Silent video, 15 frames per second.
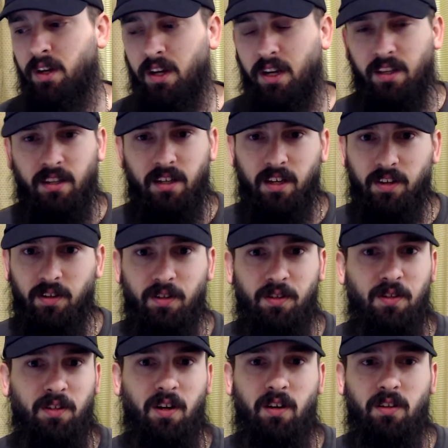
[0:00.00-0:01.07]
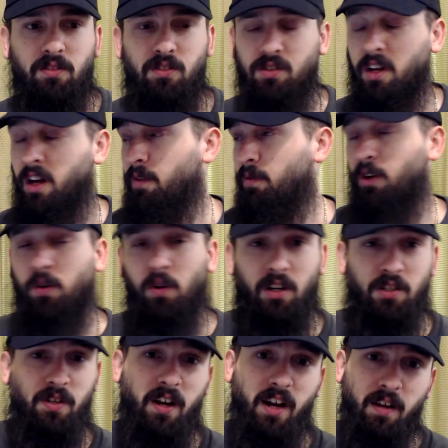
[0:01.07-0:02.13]
and the other colleges, I have a
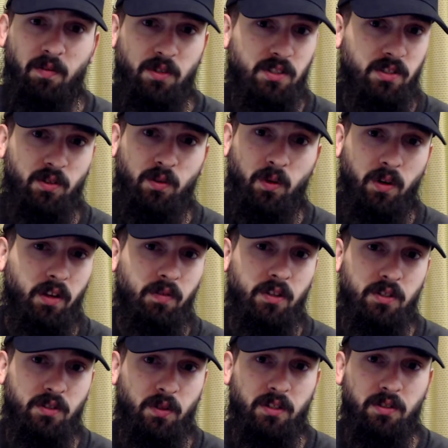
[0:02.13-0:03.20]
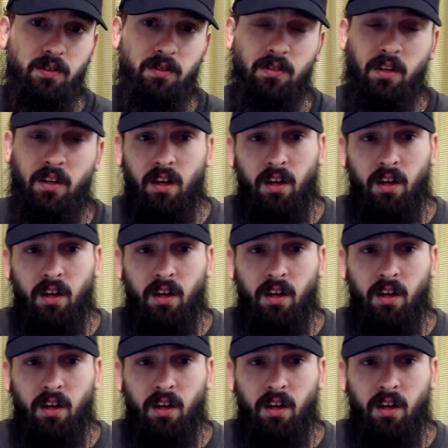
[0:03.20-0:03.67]
crush on every single one of these creatures,